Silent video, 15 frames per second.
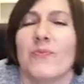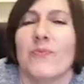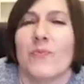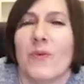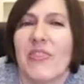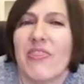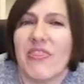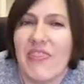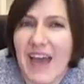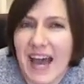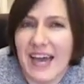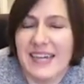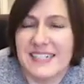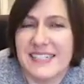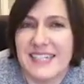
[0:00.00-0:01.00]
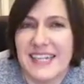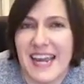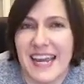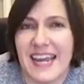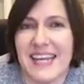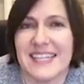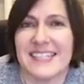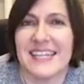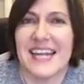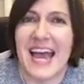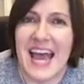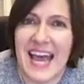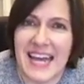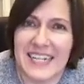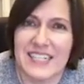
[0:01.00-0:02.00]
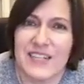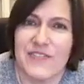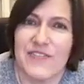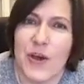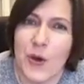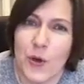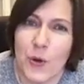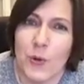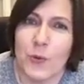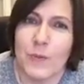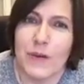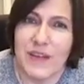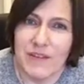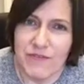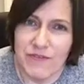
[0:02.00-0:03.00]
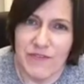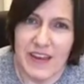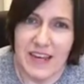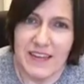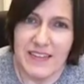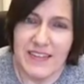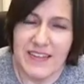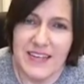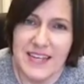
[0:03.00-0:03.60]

with that today as an act of hope and faith.